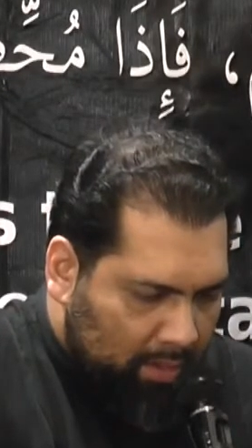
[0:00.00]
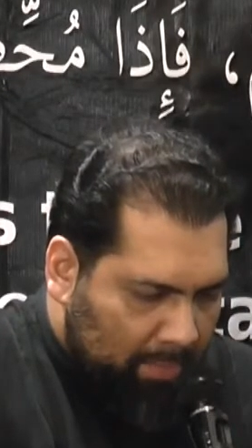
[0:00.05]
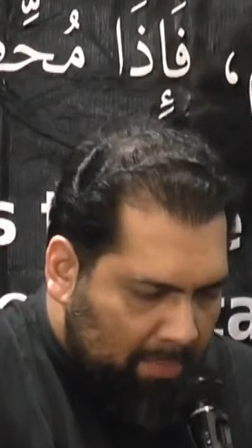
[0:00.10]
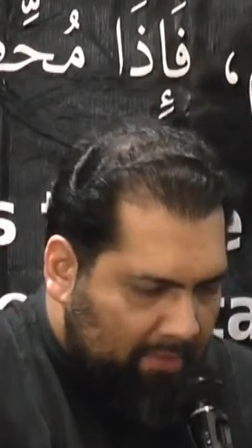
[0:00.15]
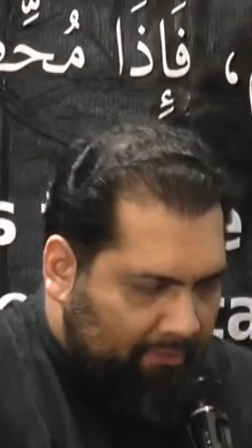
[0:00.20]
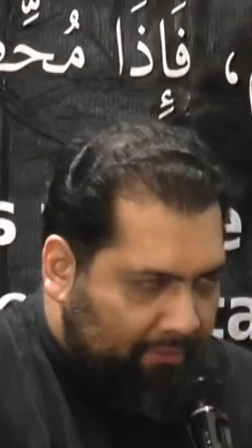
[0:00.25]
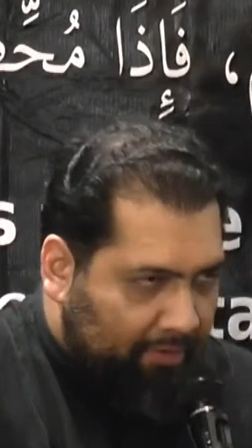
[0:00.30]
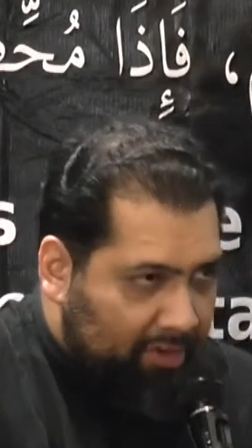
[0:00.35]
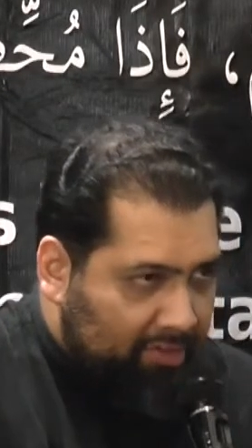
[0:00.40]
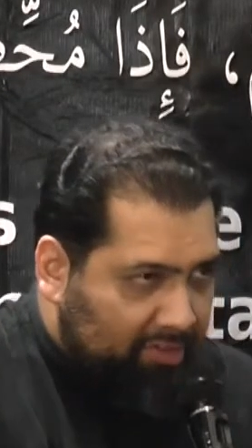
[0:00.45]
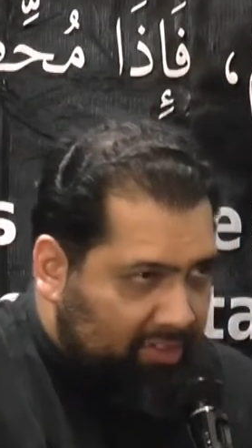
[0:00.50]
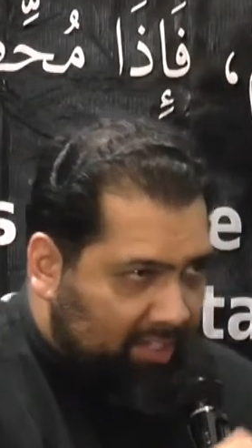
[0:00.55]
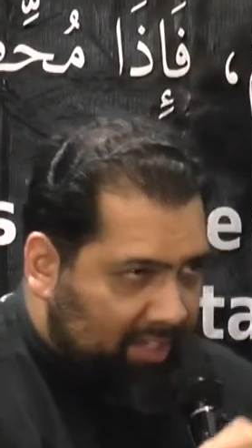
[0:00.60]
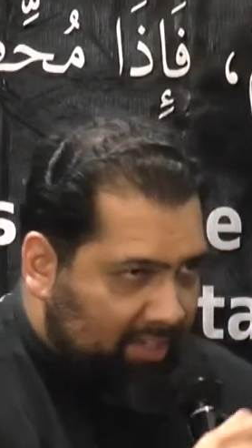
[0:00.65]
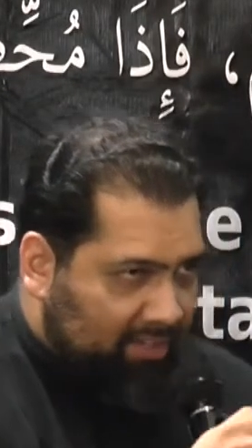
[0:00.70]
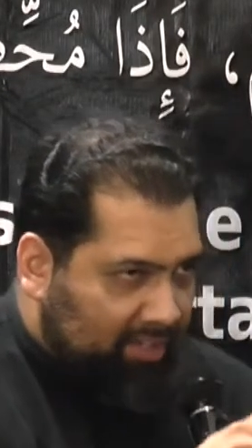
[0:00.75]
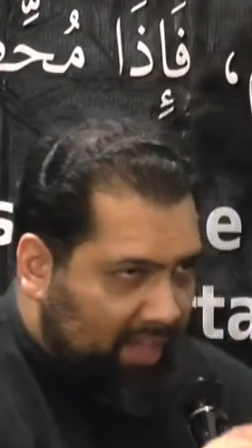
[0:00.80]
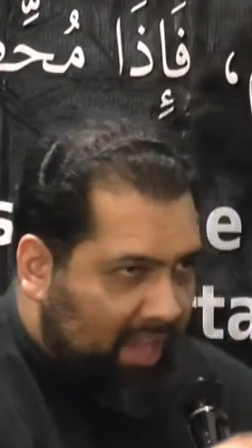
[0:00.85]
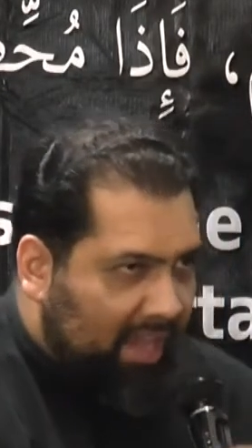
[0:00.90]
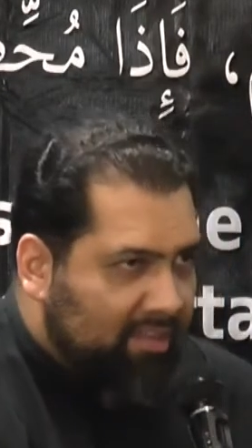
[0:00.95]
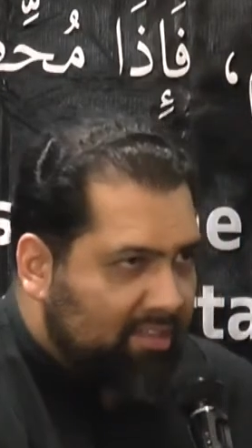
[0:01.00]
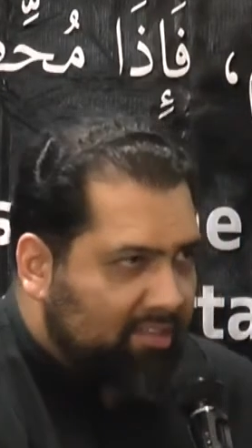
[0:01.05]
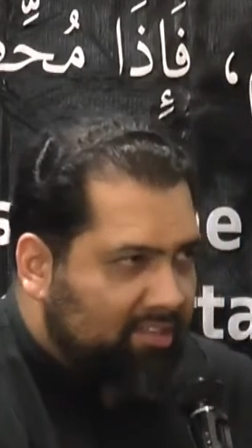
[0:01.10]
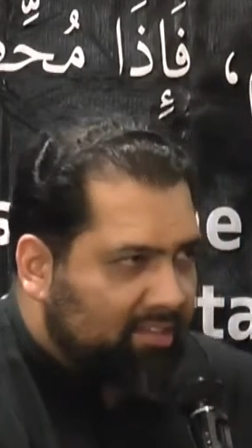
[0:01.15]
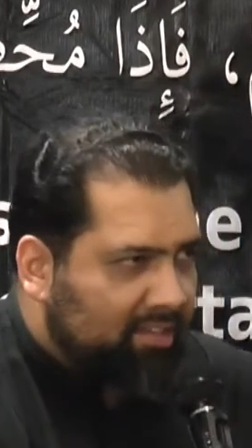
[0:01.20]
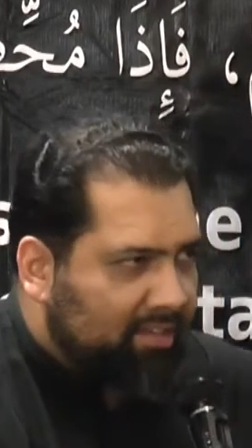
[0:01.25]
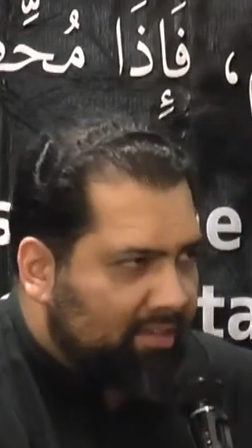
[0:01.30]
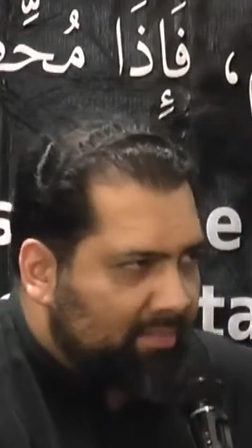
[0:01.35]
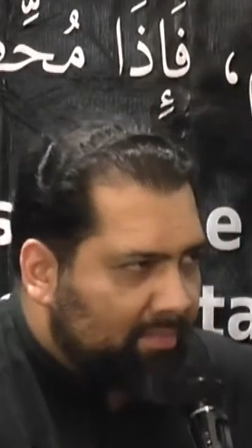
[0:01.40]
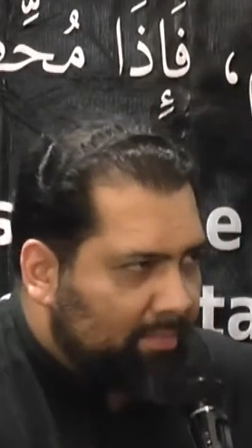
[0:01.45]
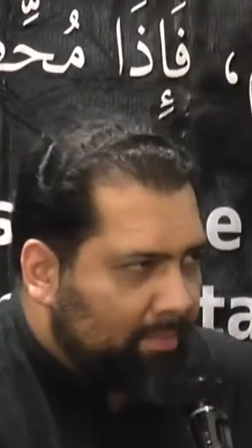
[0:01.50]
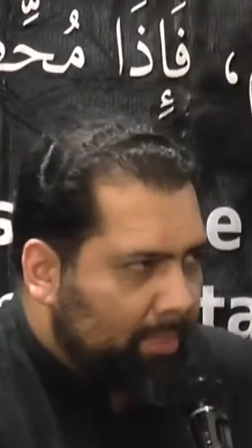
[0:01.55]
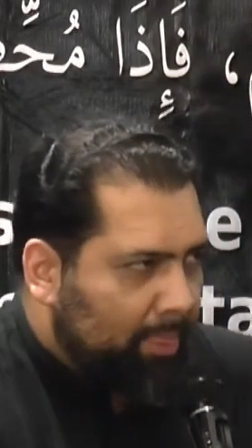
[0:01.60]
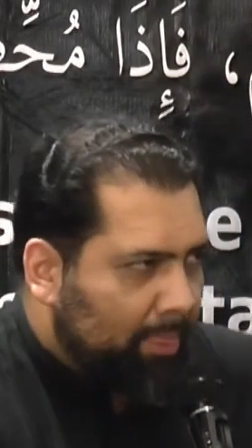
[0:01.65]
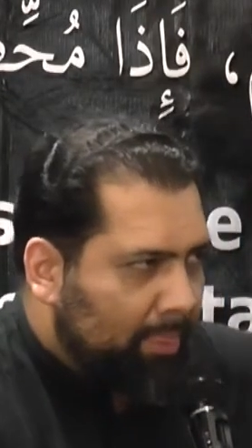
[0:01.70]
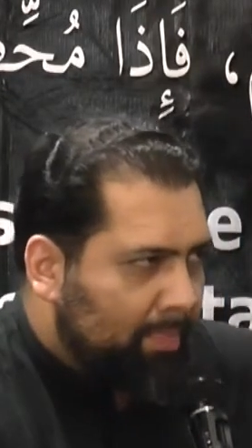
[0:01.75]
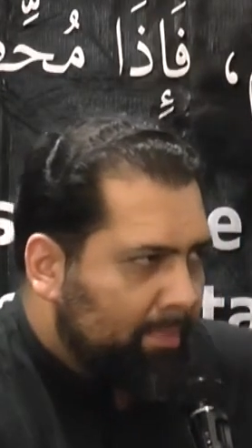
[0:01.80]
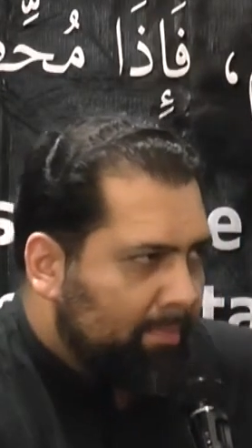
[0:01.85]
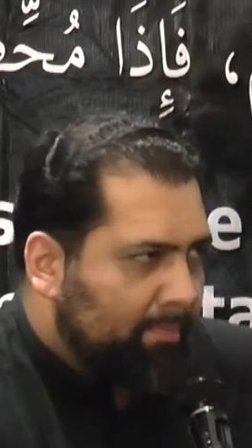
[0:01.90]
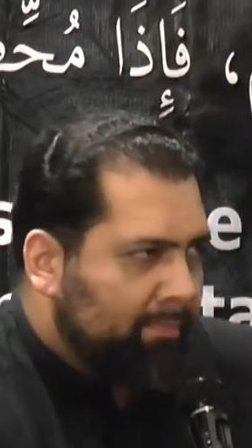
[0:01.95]
But first he says
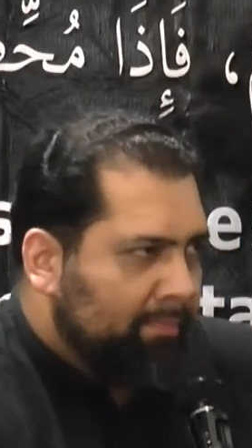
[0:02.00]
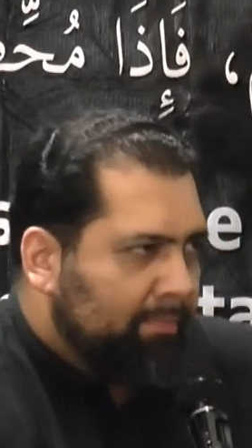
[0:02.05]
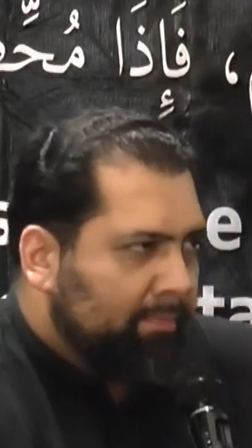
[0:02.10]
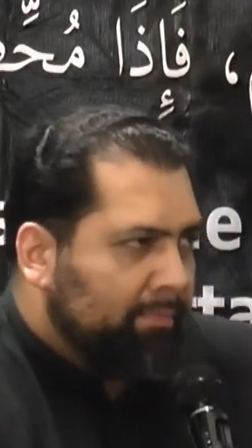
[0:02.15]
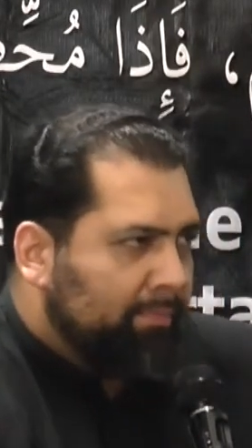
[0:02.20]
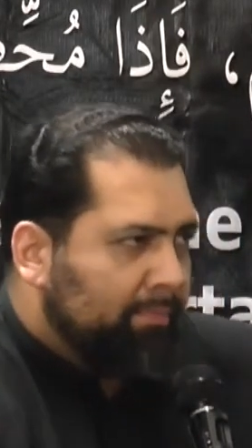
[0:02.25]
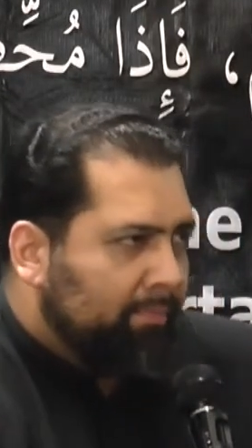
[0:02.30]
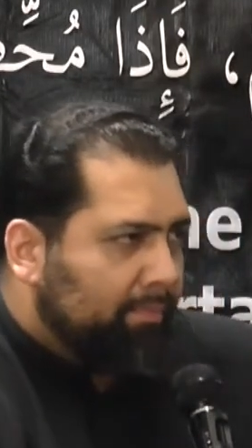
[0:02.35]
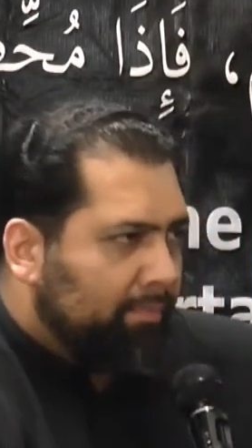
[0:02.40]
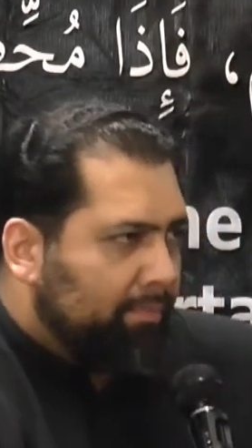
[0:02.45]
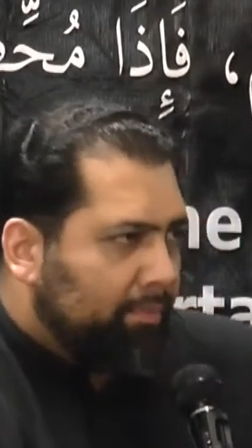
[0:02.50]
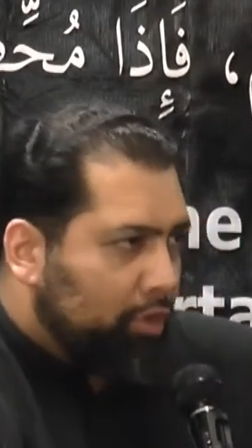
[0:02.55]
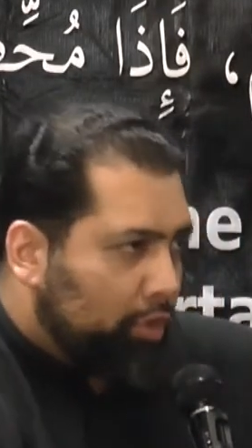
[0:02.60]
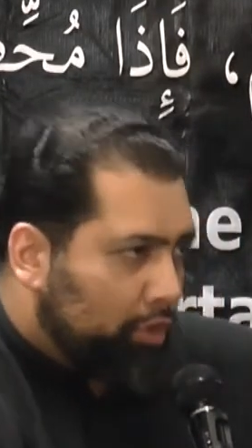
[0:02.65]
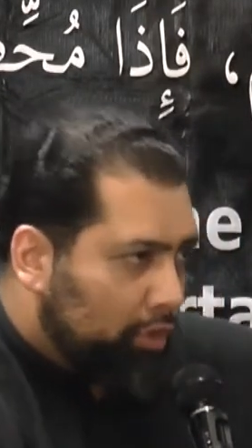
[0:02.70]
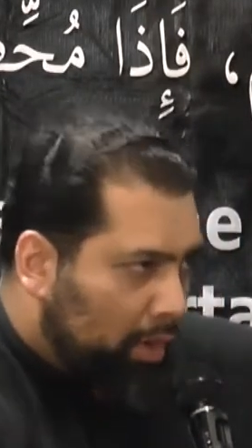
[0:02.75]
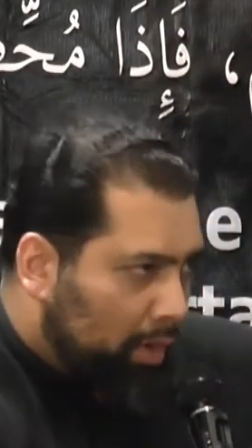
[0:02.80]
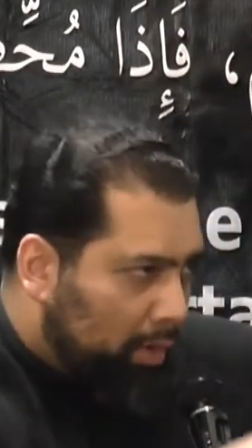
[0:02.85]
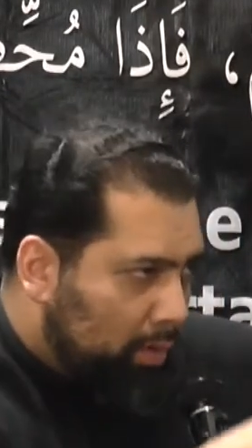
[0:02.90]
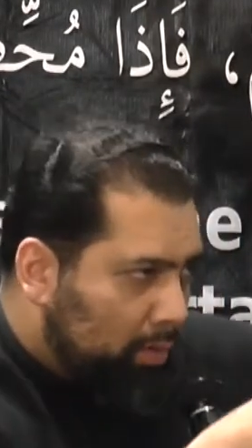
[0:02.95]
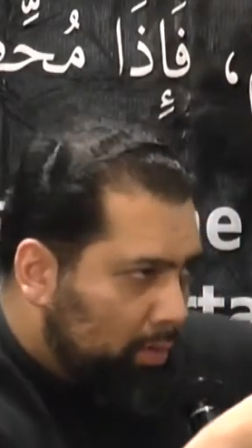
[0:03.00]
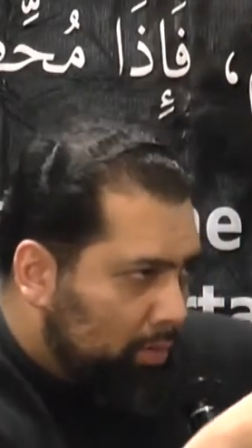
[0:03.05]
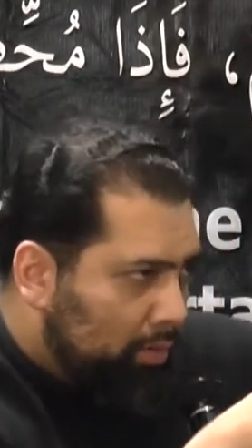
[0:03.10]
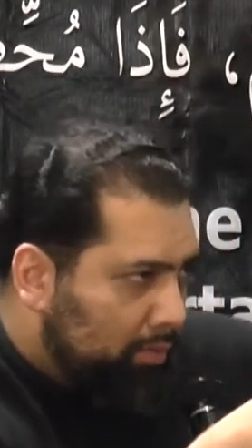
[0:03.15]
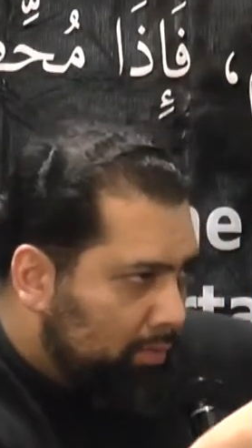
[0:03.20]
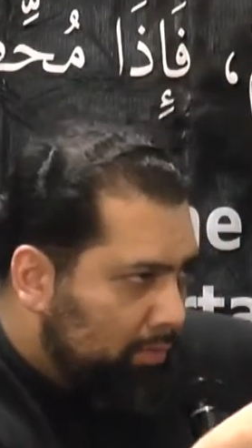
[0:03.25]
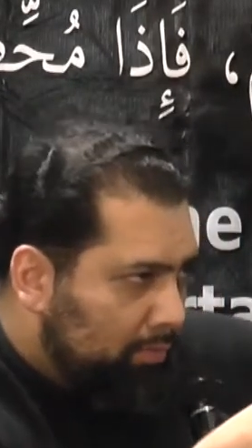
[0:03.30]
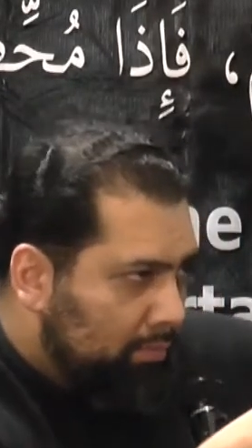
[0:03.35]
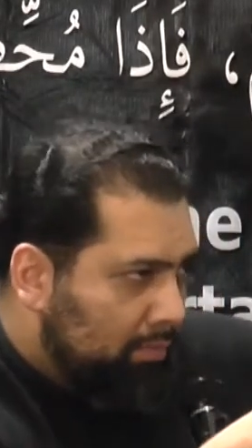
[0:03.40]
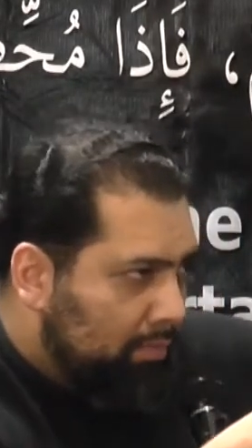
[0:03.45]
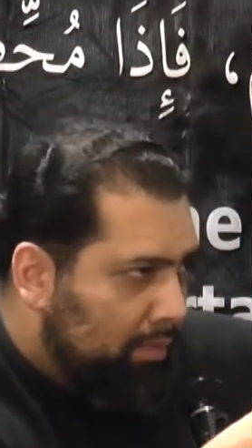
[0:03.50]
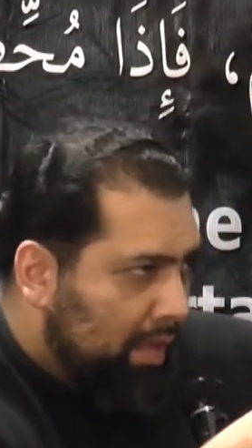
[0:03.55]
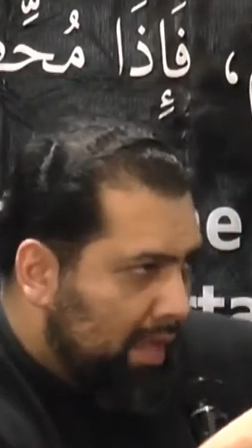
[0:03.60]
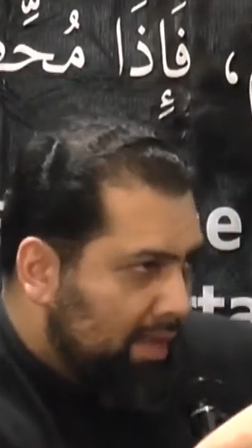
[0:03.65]
to go